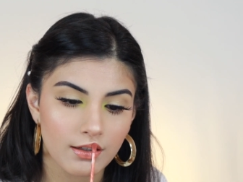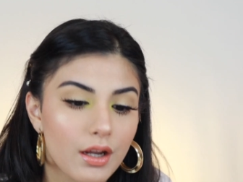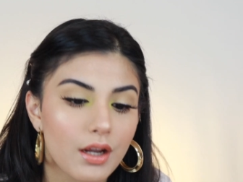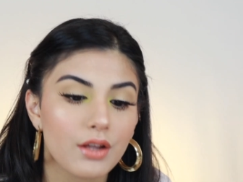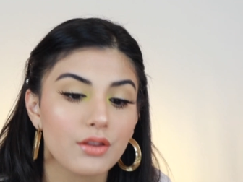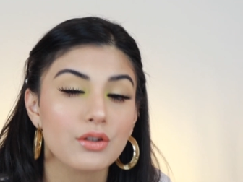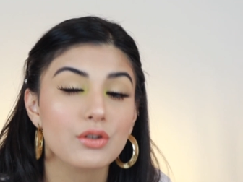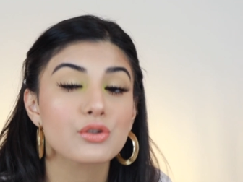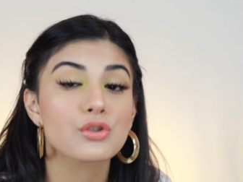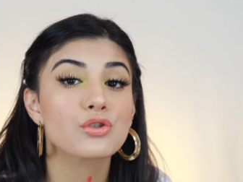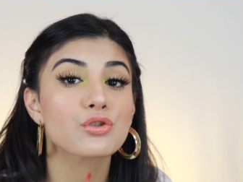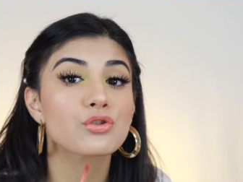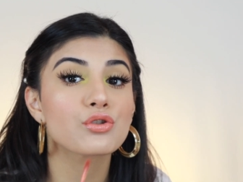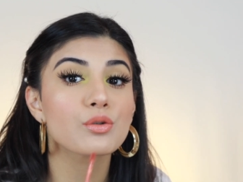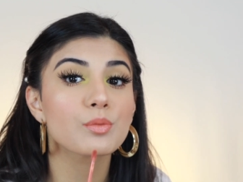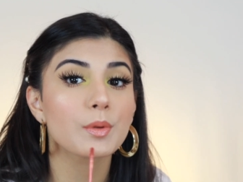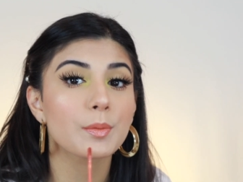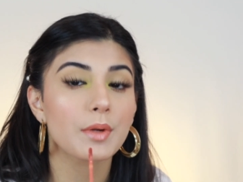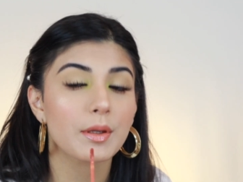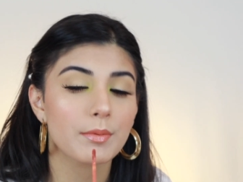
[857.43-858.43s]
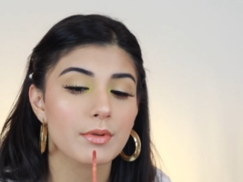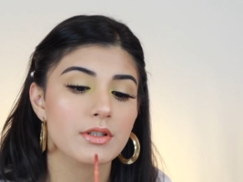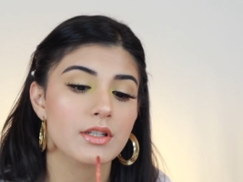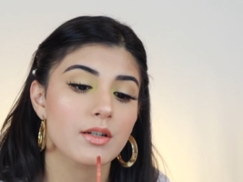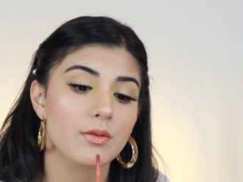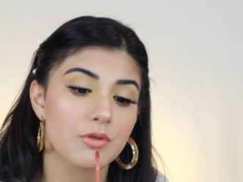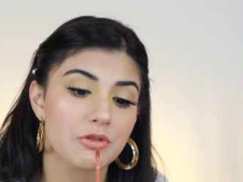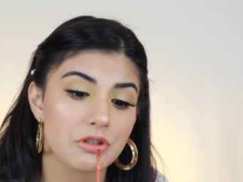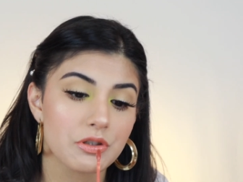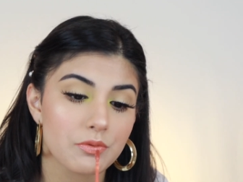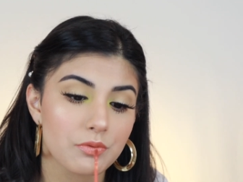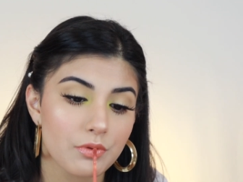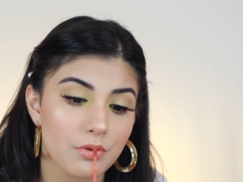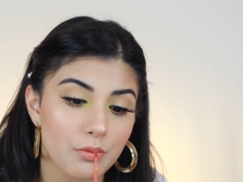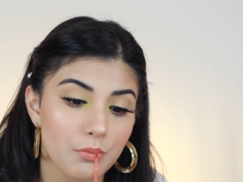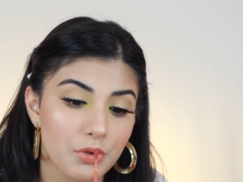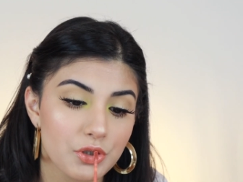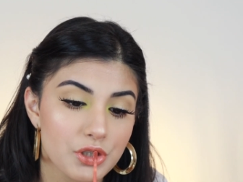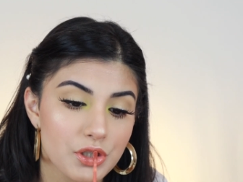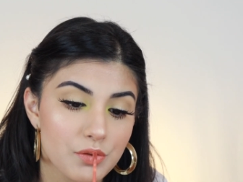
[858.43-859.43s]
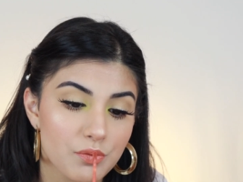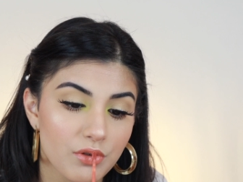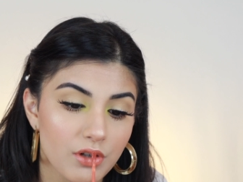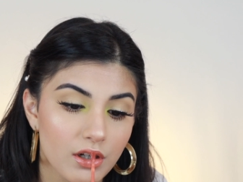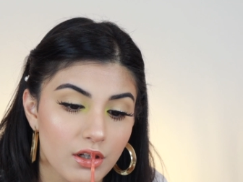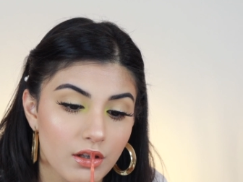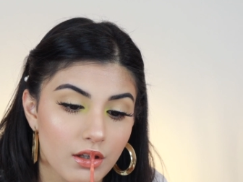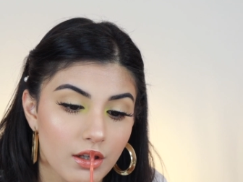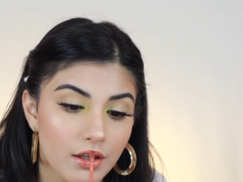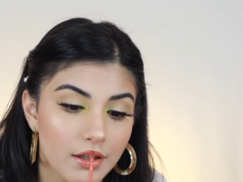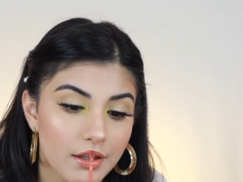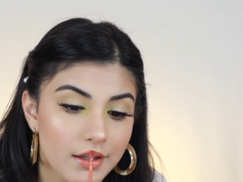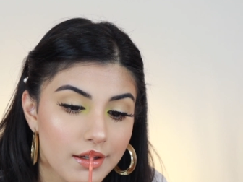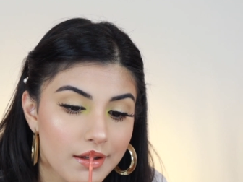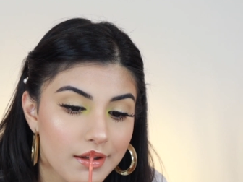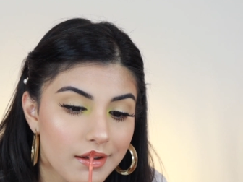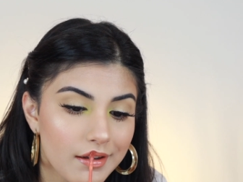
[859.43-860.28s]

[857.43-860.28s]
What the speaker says: And they're super pigmented, which is what I like.